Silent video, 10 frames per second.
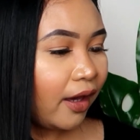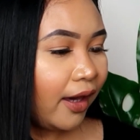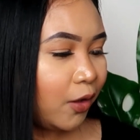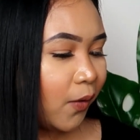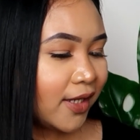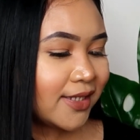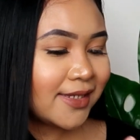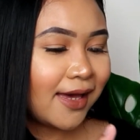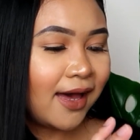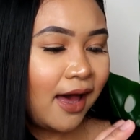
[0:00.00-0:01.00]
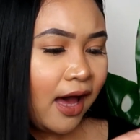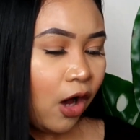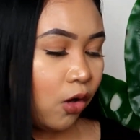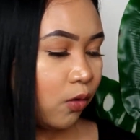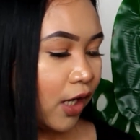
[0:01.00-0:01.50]
anyways,
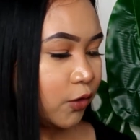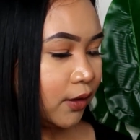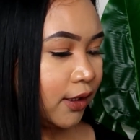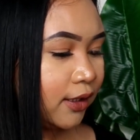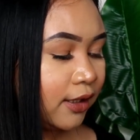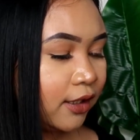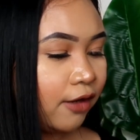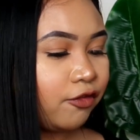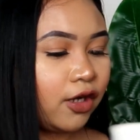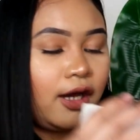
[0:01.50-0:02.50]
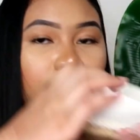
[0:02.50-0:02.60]
oh actually, here I forgot,